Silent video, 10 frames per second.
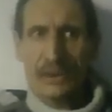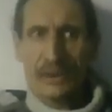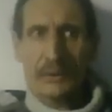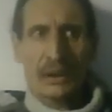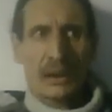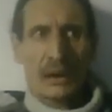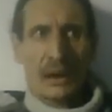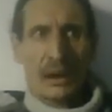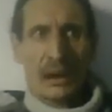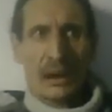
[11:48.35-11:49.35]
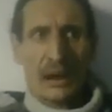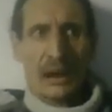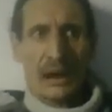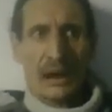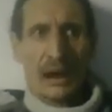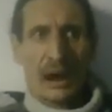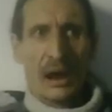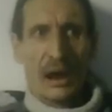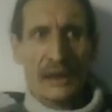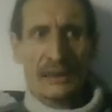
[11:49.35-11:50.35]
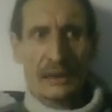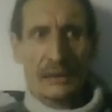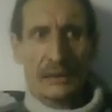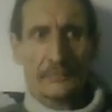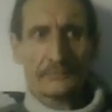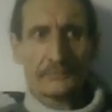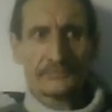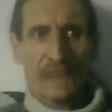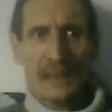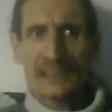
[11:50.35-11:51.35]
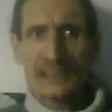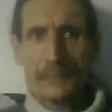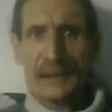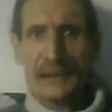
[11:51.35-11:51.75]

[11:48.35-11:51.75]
So I ended up.